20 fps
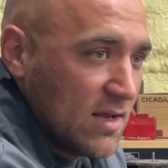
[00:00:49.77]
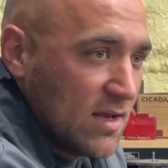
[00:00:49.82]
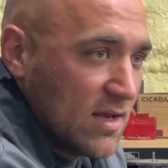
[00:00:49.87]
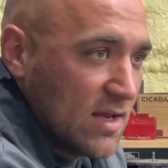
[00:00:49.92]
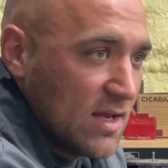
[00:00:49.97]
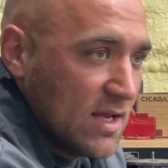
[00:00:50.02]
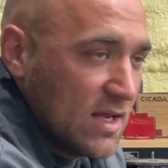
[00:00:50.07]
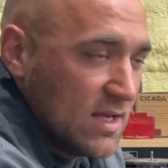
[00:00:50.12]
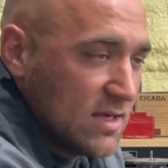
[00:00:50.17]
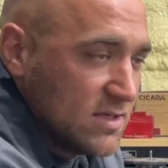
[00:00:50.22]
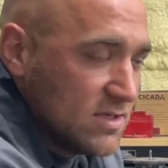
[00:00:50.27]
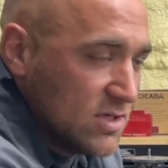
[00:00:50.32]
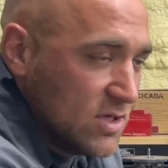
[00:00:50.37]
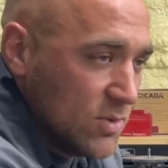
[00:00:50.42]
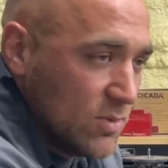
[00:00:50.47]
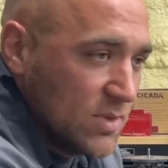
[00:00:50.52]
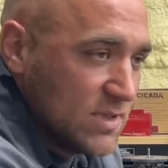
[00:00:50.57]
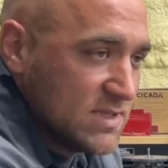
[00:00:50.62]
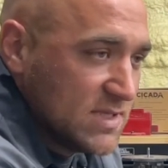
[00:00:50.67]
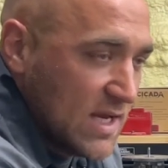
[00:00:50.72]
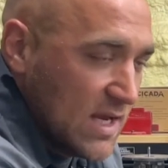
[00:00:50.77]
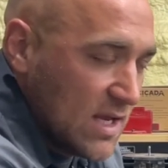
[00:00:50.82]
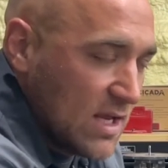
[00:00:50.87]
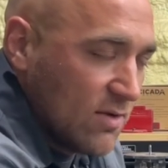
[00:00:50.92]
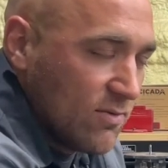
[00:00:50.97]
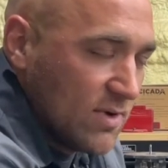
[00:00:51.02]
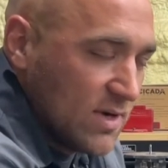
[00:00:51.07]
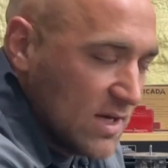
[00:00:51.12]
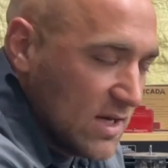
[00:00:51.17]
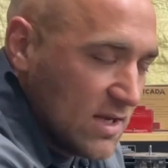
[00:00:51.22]
you would take a
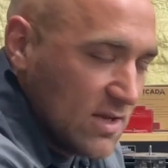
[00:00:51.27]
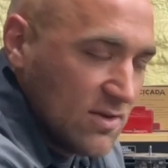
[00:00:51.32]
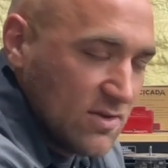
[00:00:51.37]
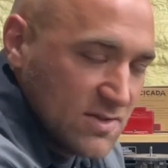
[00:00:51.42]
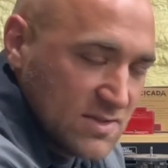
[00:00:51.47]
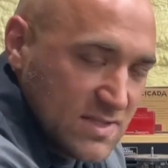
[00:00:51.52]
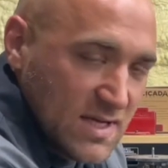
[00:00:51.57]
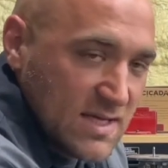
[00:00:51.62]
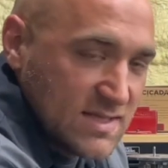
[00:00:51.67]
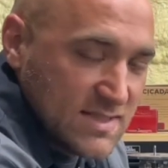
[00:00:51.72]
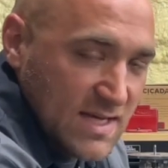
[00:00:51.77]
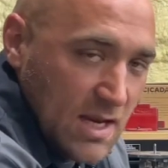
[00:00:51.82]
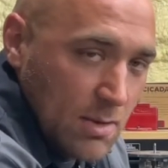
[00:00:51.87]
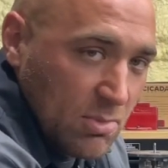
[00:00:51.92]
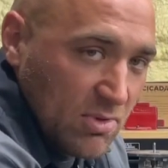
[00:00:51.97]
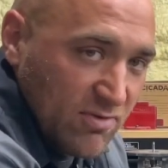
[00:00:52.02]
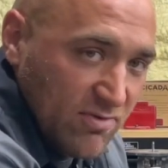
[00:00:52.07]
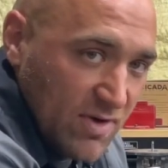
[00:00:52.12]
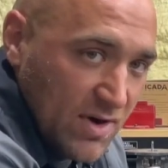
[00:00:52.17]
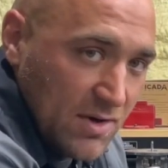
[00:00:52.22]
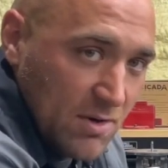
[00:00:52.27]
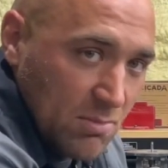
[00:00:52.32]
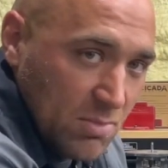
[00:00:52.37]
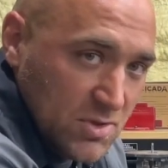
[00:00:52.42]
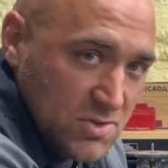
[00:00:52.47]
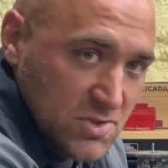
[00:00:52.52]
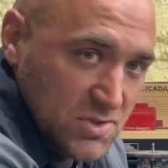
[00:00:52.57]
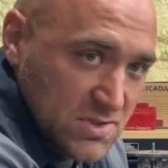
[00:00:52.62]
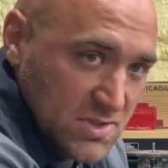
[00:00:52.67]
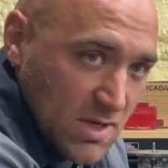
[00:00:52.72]
ridiculous size amplifier to
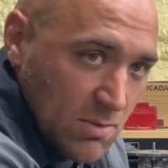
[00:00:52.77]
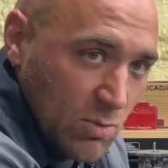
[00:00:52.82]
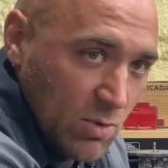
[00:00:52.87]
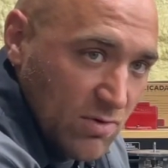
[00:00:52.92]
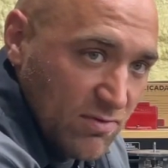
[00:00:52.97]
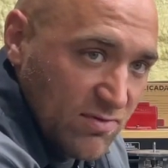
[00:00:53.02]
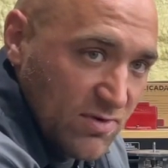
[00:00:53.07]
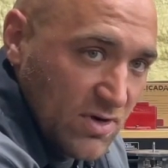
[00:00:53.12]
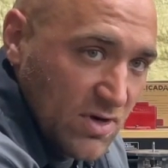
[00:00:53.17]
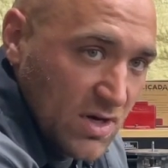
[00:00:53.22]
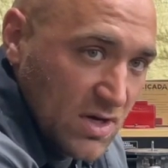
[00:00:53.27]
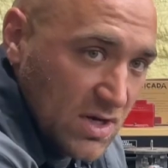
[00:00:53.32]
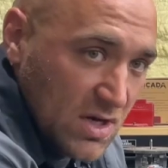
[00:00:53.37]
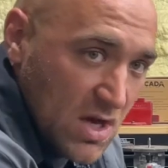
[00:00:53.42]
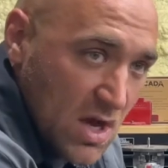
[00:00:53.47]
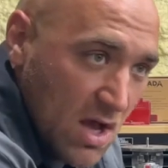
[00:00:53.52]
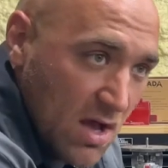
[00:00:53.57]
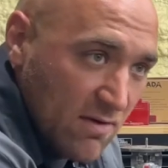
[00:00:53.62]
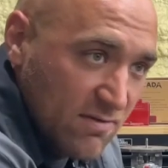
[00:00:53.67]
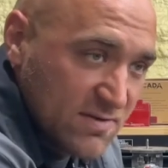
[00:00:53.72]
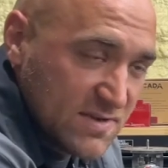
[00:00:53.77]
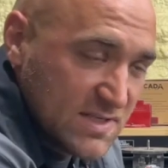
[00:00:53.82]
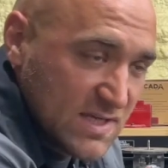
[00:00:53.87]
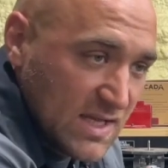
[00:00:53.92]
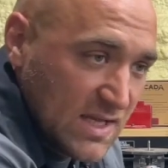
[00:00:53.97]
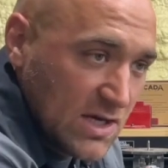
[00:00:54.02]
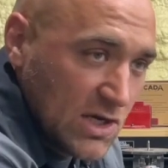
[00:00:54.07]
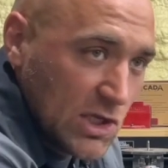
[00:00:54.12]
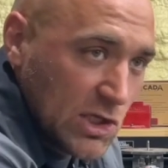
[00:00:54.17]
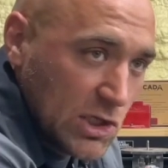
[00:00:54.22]
push a subwoofer enough to
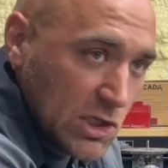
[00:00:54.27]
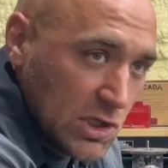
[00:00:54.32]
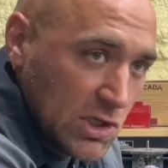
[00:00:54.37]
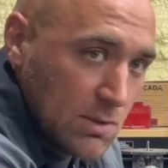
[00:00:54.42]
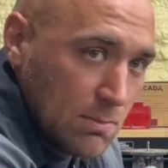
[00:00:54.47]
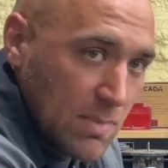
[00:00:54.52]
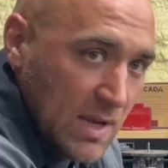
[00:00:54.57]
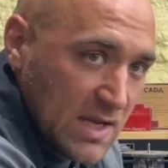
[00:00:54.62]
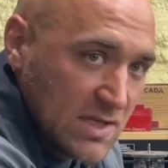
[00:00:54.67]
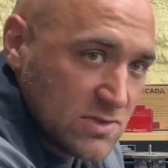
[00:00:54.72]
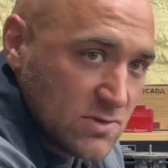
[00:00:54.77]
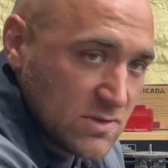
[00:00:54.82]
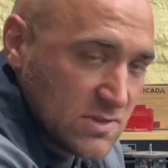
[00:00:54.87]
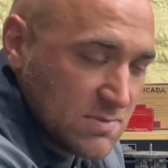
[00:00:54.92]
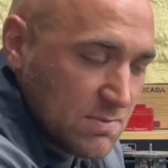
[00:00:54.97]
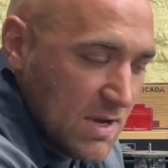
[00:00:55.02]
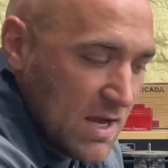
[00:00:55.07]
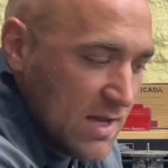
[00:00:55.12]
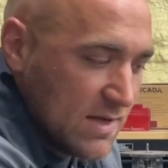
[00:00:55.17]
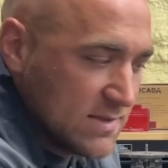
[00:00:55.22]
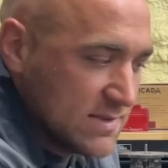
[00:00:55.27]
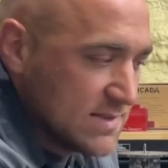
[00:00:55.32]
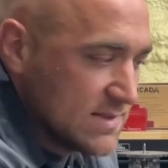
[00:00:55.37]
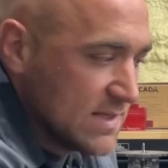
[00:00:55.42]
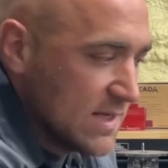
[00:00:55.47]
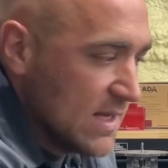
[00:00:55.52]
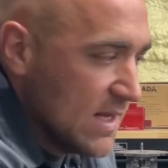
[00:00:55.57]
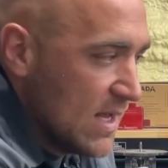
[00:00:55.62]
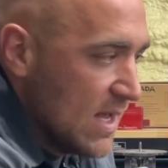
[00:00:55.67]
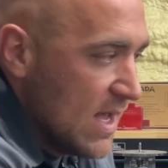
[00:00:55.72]
get a good bass response.
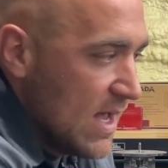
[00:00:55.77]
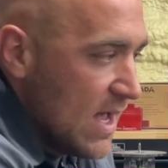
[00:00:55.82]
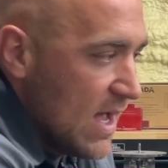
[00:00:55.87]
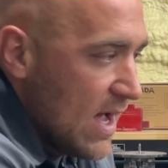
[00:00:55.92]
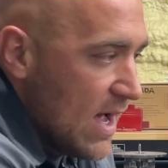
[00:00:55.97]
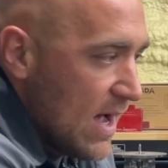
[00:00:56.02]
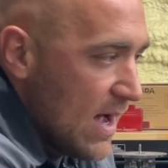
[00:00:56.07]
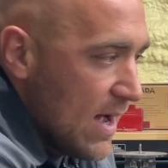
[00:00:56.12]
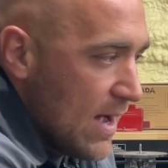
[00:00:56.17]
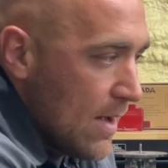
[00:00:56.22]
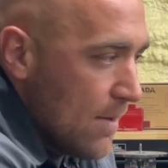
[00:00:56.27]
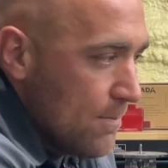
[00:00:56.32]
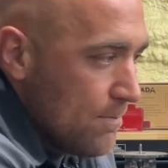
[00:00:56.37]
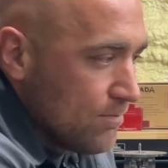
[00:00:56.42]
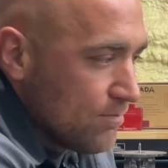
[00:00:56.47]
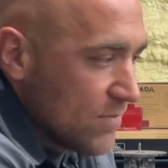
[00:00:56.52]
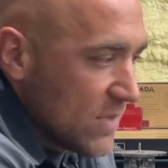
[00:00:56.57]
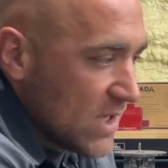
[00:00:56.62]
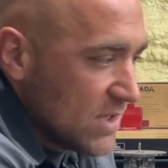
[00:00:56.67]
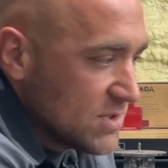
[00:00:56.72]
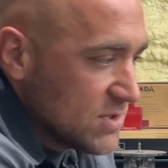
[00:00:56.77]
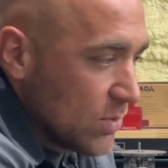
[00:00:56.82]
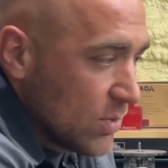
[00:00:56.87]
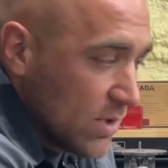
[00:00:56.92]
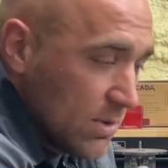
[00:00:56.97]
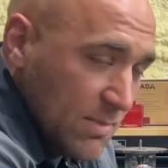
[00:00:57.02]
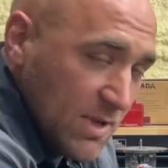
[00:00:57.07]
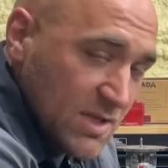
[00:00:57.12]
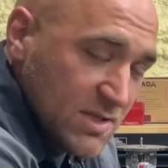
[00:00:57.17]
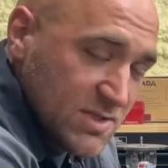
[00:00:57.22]
So we're
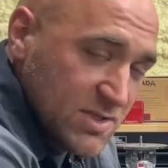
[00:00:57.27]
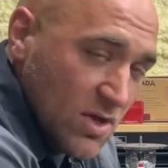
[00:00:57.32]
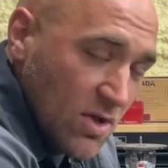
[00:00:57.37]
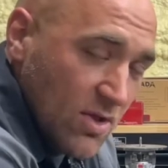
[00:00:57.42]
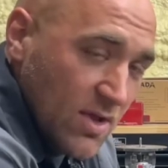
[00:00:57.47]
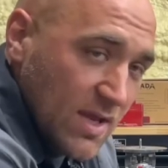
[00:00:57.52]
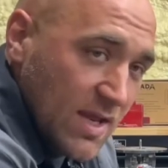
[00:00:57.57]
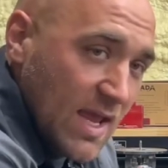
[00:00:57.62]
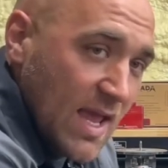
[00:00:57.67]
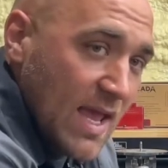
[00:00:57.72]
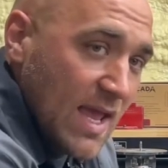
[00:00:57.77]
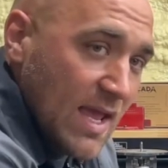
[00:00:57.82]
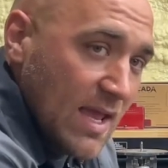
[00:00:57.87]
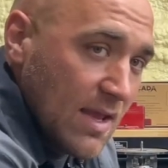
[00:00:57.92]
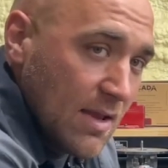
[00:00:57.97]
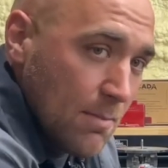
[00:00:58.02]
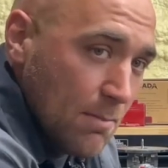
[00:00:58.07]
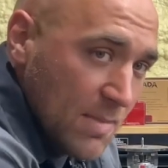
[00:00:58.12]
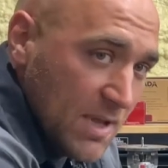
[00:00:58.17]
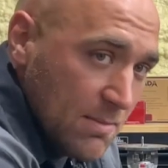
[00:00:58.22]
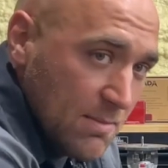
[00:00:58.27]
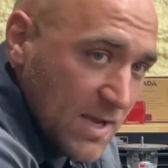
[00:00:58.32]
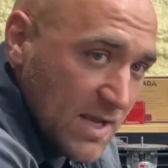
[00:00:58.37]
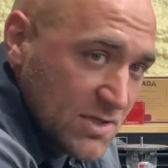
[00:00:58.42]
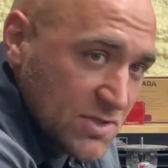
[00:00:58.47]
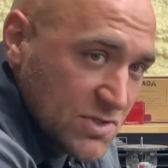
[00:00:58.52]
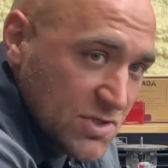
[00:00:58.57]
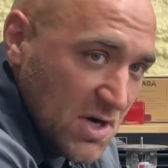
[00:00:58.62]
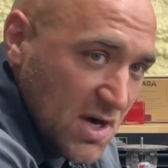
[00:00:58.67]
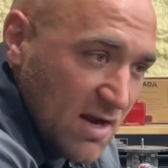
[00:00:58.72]
going to be installing a
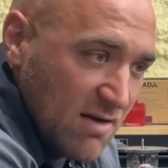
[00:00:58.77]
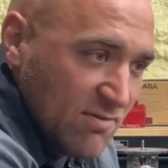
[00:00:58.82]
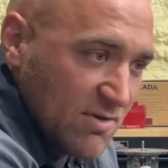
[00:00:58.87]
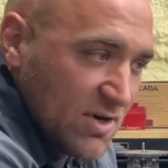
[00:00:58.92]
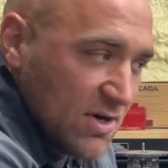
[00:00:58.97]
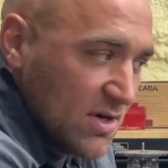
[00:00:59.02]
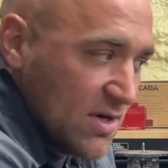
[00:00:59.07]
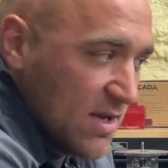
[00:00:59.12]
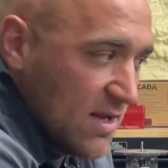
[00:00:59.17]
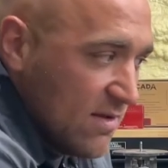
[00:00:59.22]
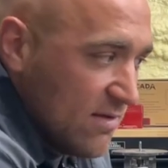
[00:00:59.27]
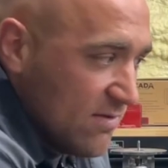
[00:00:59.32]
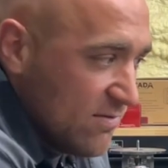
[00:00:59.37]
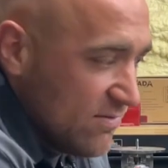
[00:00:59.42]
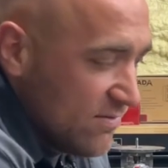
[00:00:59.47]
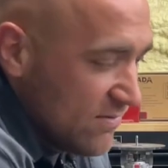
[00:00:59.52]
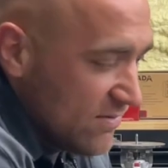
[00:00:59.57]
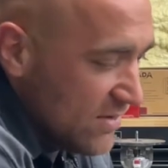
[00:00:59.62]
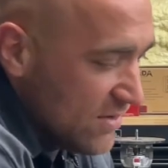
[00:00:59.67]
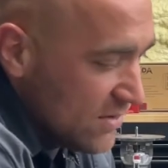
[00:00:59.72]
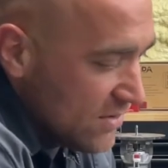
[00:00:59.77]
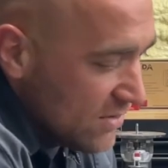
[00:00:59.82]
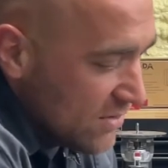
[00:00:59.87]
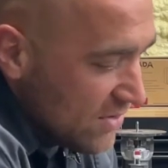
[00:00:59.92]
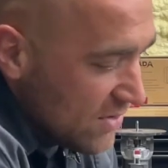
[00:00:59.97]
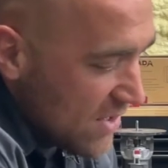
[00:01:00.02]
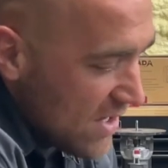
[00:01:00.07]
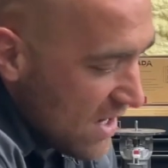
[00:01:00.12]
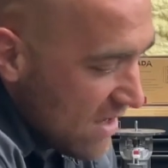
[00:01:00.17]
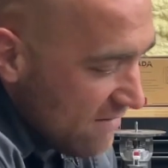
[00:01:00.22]
mid-bass driver. If
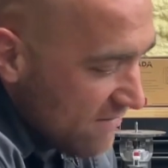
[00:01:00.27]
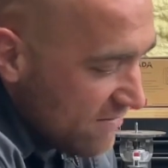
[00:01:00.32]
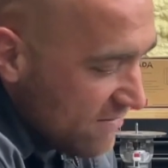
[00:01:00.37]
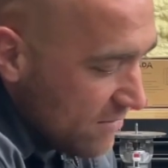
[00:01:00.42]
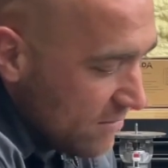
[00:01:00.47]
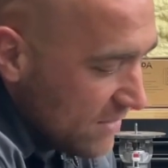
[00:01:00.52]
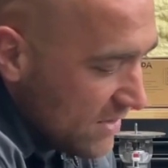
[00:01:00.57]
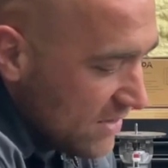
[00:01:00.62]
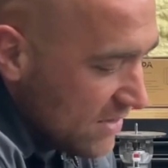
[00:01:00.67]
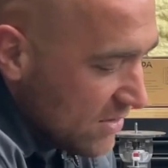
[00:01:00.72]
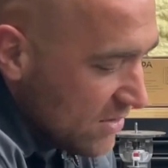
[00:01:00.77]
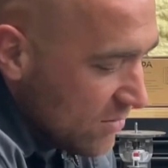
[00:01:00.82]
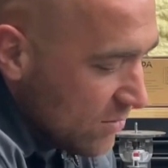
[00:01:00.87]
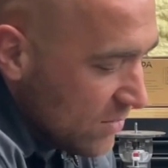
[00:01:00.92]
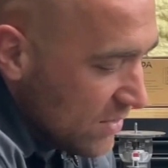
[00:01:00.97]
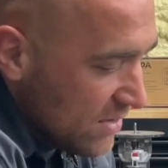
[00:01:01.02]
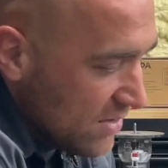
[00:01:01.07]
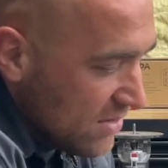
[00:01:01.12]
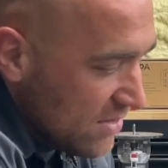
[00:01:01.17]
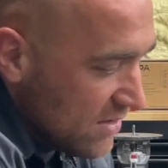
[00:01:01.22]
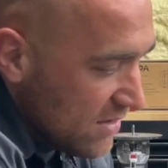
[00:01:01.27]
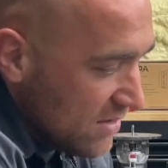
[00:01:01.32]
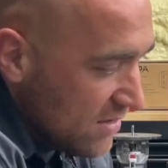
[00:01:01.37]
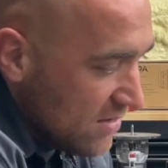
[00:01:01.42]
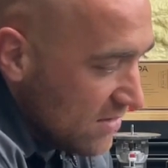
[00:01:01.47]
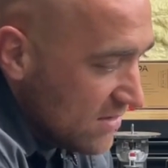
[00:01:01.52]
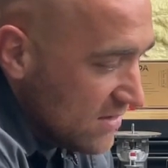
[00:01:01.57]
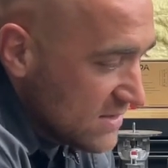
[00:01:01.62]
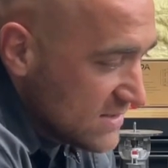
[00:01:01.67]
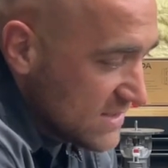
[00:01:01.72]
you're not familiar with
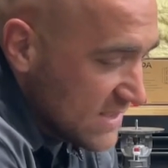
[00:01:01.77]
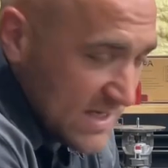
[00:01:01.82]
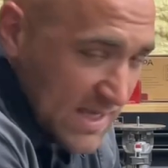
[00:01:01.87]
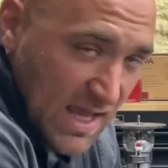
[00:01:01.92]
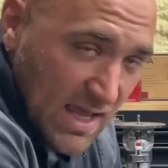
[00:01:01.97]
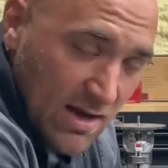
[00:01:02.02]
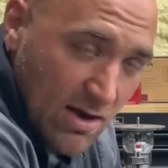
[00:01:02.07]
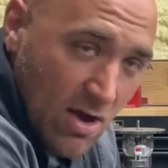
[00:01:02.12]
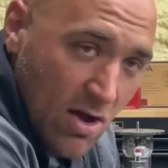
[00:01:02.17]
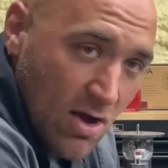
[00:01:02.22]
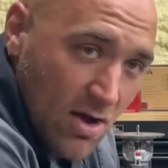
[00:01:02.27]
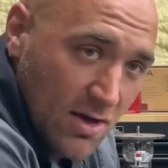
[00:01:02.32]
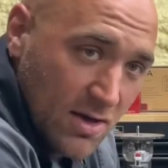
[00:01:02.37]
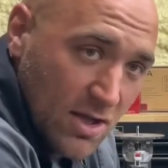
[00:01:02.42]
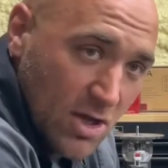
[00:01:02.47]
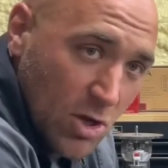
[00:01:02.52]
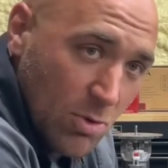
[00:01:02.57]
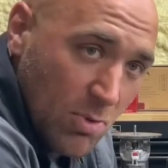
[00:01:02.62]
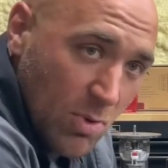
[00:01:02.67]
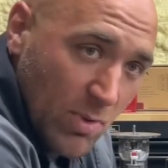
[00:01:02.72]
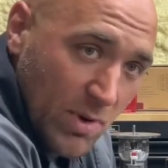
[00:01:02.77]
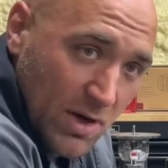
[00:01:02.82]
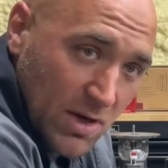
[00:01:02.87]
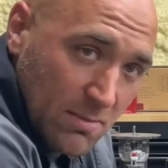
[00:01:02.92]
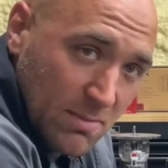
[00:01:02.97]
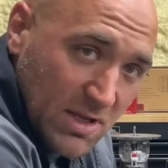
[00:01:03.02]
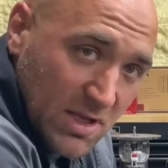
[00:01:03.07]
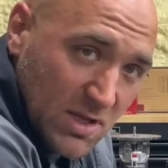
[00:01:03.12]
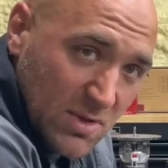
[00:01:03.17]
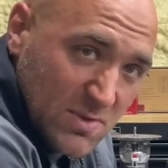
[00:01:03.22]
it, Cicada Audio, but we're
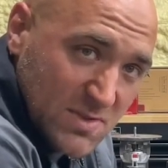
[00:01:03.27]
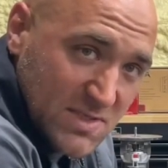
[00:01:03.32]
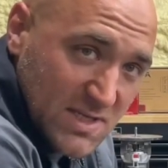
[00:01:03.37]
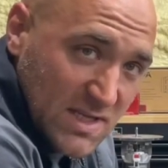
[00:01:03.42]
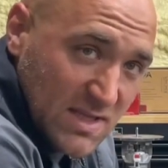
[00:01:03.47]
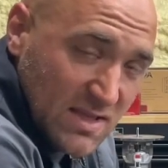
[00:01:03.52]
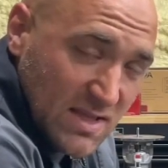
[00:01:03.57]
going to be using